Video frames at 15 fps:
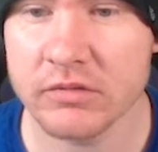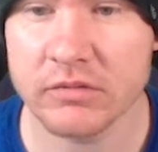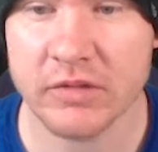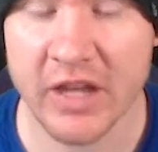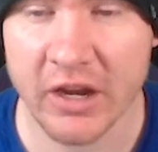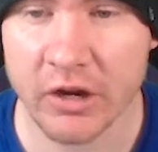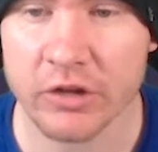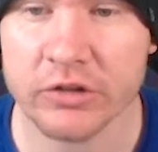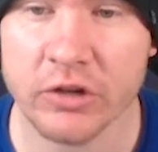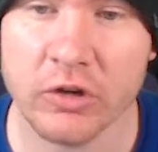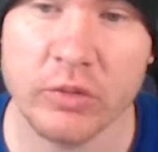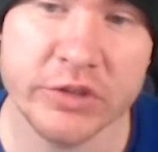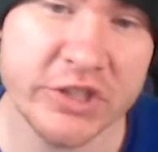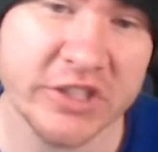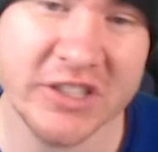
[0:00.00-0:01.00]

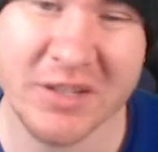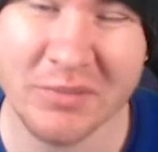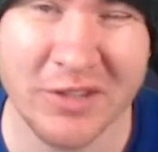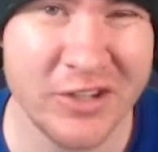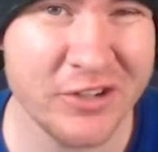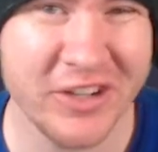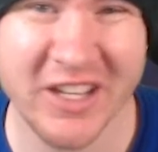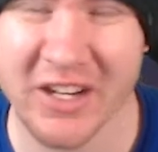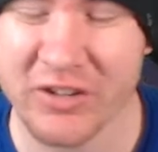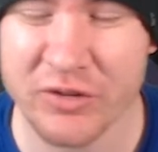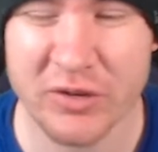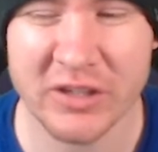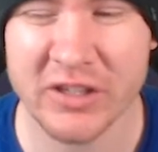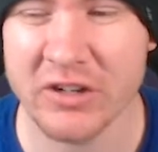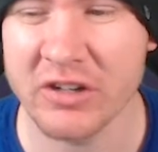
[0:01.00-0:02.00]
character, which is something you'll get
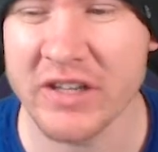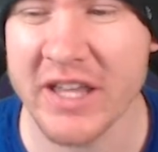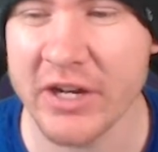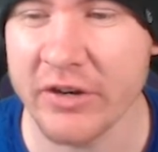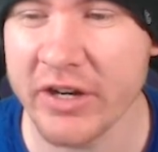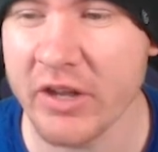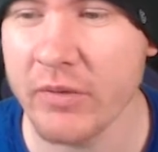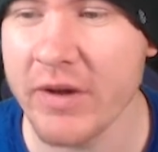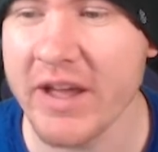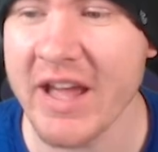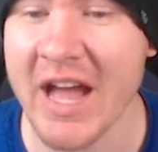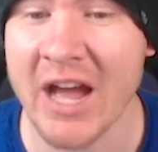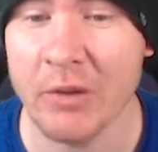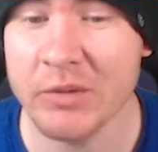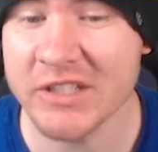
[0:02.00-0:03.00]
into a little later anyway,
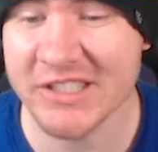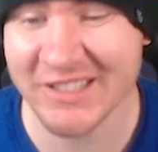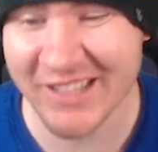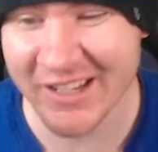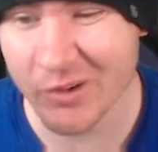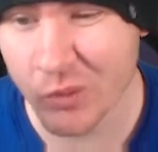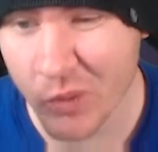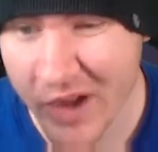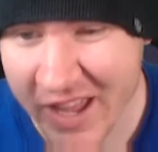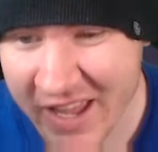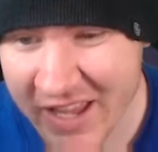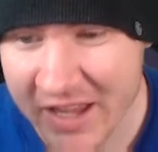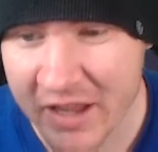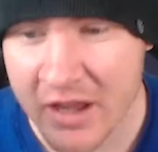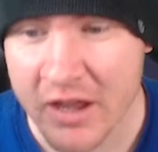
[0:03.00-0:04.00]
I would stay
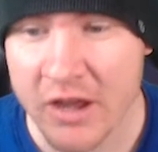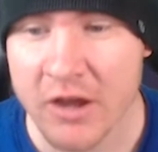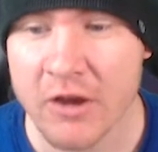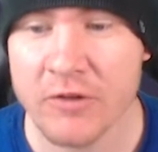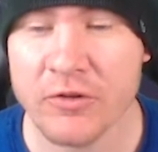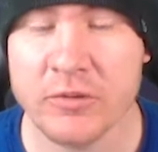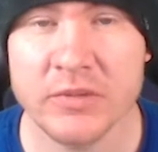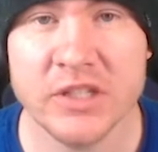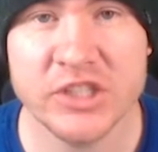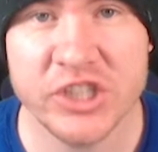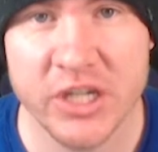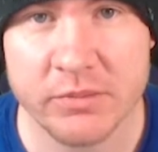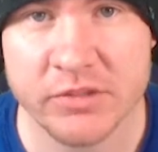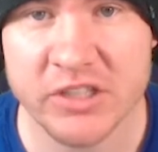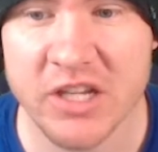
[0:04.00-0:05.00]
away from the
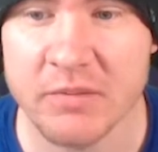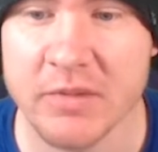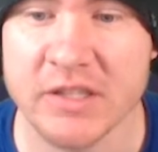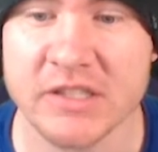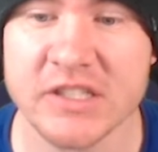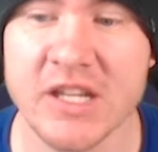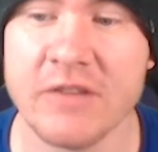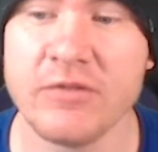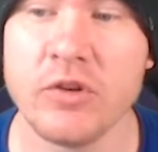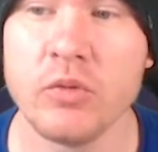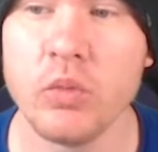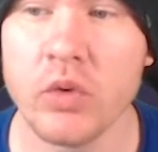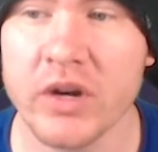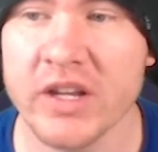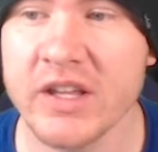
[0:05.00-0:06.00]
gem summons. If you
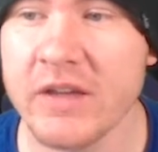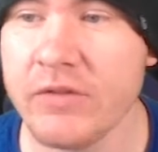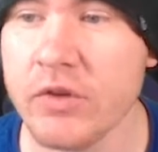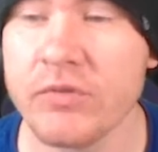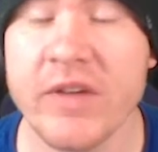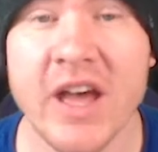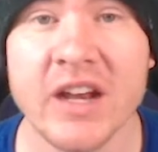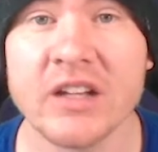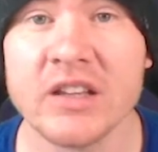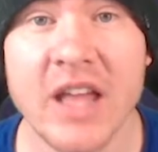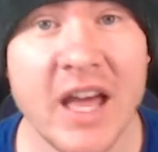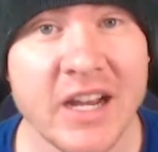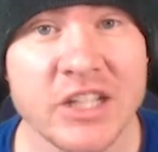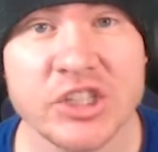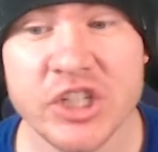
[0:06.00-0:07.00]
want to, if you've got a
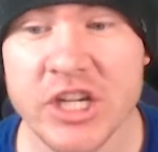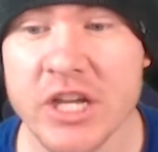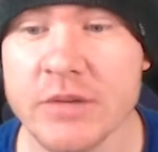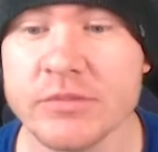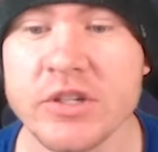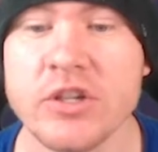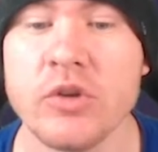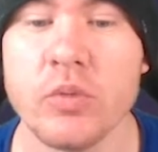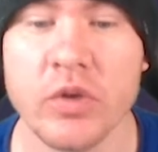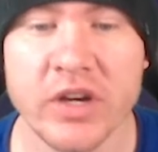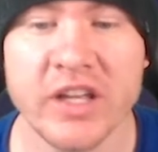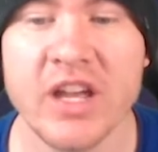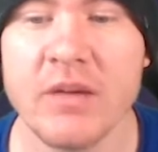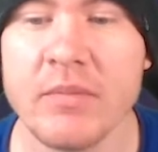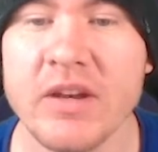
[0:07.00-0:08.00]
lot of gems and you want
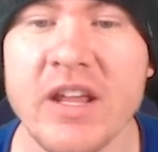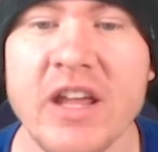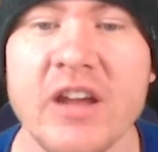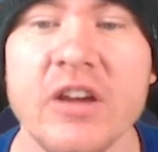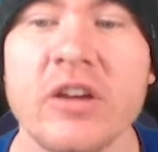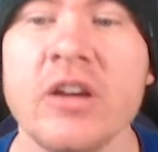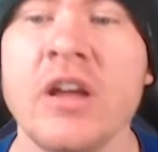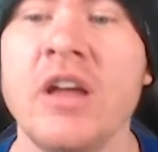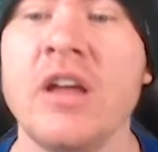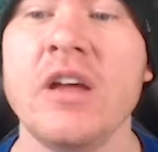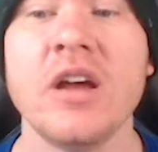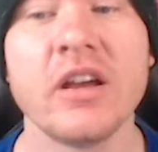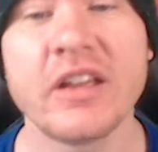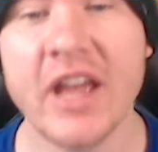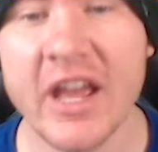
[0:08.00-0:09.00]
to come in here
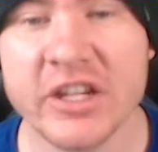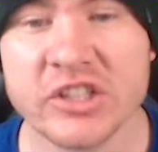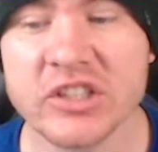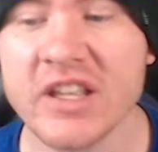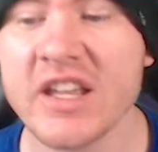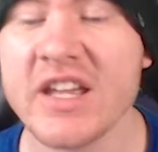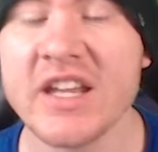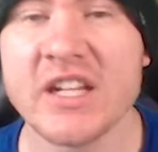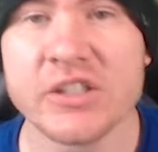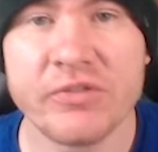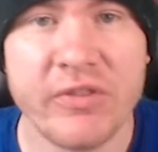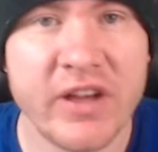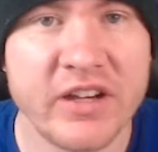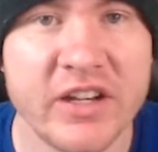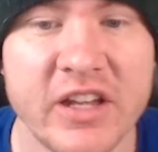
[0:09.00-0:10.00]
occasionally, it is
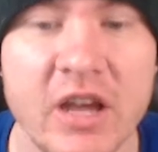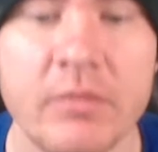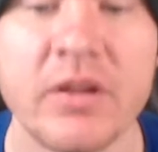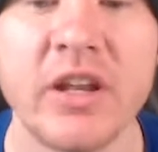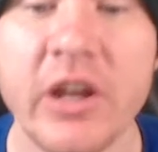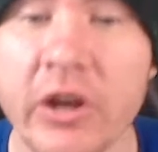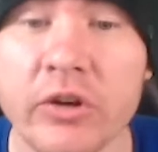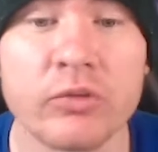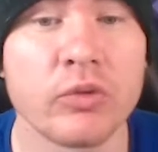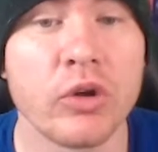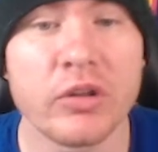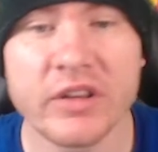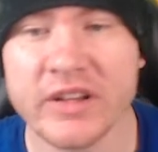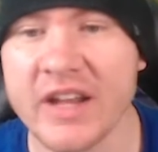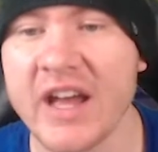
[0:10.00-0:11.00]
fun to come in here and
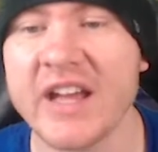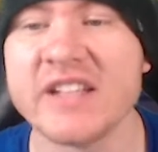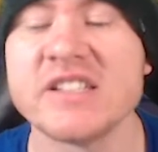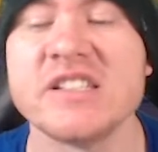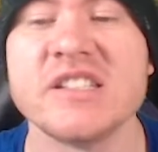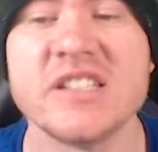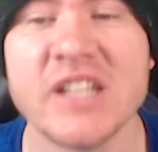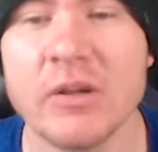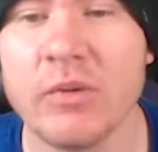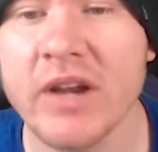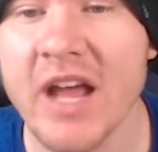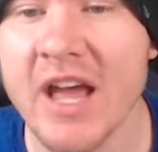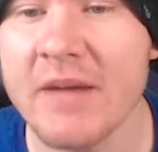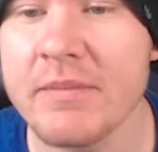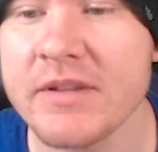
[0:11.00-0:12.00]
roll the dice and see what
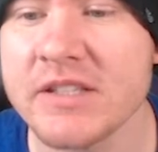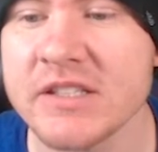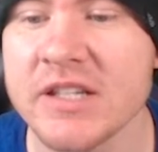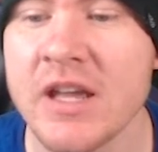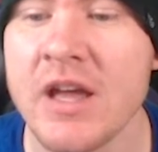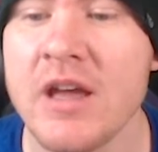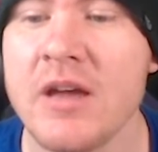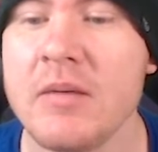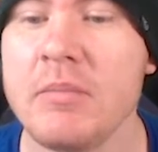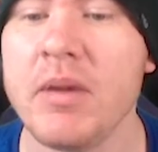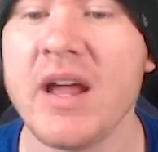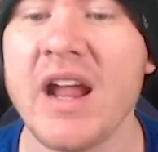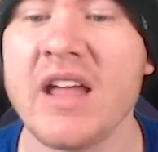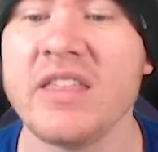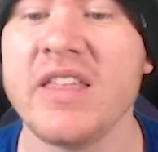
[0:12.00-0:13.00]
happens
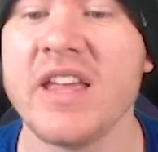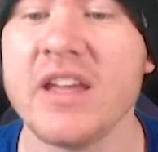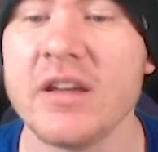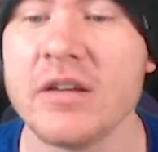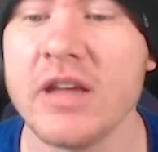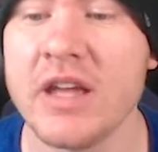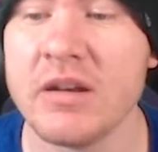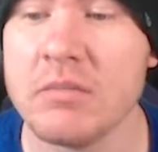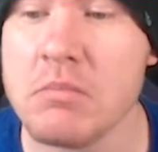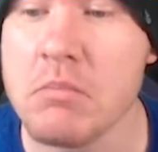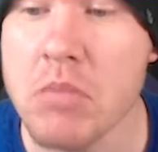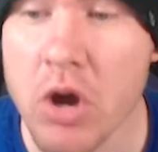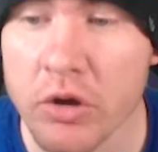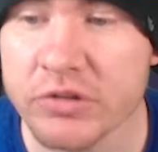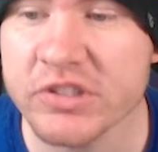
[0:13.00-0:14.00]
but I think in
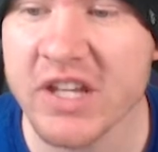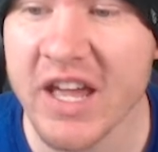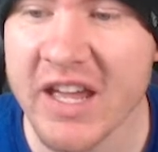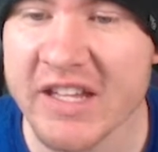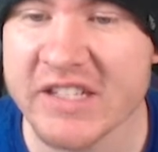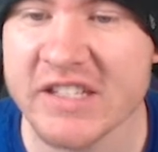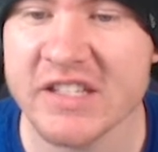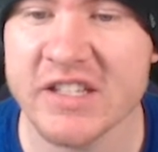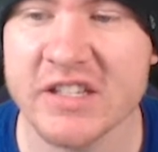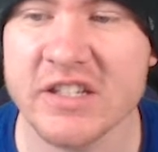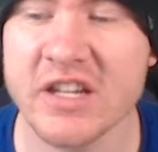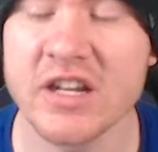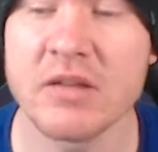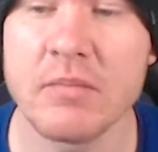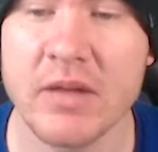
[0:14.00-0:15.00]
most cases it's
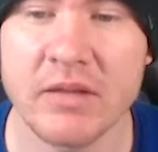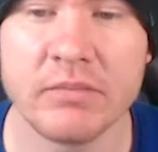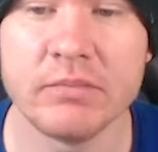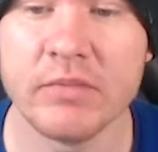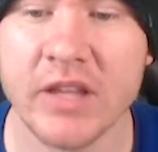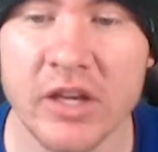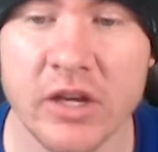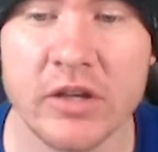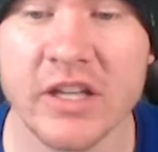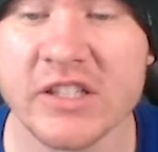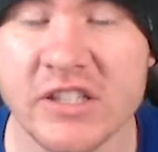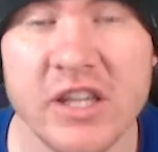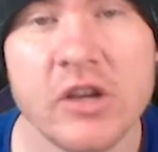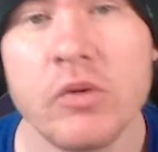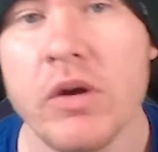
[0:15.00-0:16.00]
going to be the
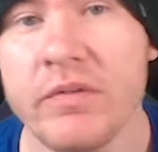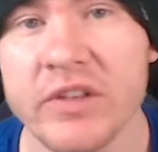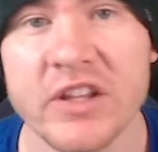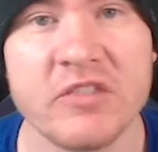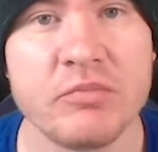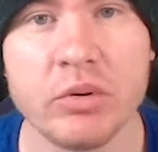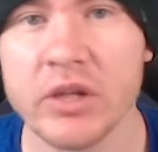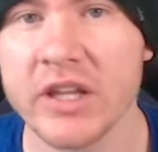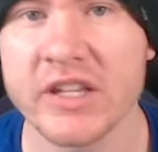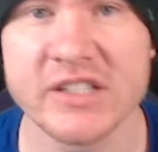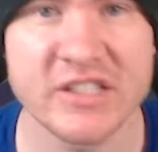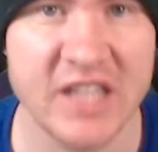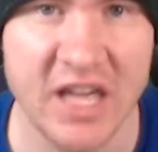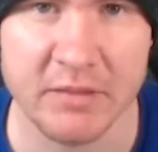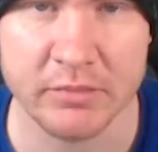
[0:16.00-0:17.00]
it's the equivalent of pulling a
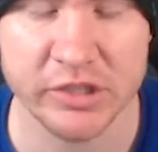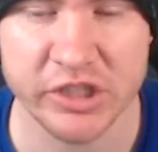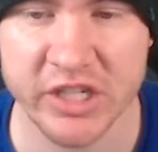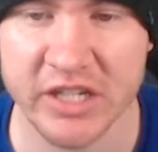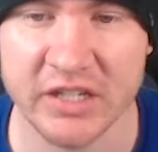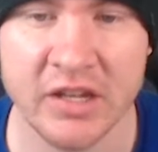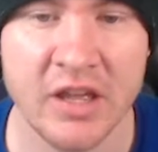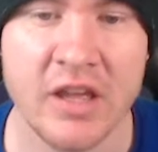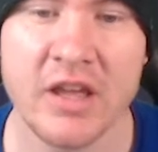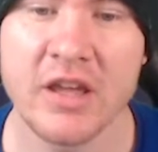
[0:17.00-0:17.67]
slot machine.